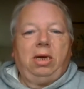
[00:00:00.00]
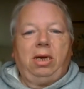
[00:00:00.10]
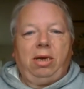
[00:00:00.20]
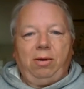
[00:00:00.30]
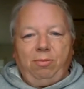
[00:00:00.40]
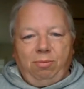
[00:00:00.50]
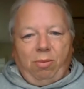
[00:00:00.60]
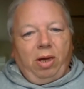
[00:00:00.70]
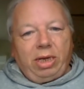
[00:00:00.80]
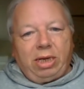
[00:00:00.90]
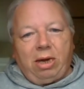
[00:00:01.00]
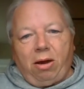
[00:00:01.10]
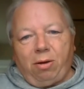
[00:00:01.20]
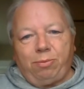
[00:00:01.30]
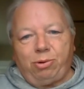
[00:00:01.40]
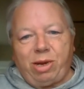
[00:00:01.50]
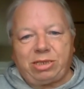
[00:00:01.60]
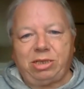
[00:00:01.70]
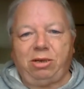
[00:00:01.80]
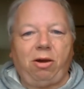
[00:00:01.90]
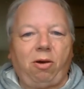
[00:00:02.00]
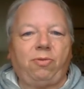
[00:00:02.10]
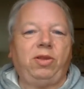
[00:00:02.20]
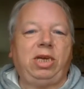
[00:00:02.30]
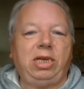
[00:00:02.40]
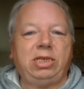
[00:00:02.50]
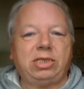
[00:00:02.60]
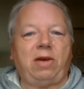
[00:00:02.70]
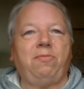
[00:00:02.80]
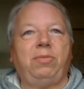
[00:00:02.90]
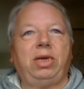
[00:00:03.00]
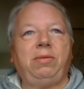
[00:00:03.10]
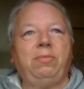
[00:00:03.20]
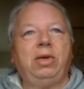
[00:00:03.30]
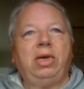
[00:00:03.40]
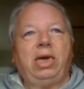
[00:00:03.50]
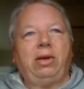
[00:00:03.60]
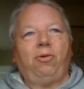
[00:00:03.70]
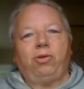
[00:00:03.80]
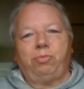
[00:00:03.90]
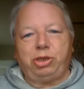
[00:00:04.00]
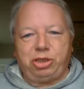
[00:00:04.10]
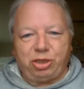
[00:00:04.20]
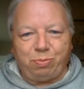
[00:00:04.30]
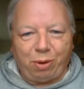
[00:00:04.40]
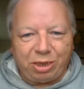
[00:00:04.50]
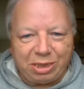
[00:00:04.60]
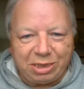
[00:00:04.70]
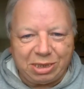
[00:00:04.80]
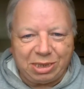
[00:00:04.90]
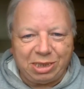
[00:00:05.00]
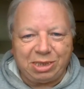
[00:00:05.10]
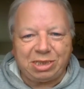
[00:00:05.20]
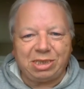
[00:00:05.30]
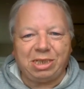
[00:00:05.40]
My carburettor on the Sunbeam and all the British bikes that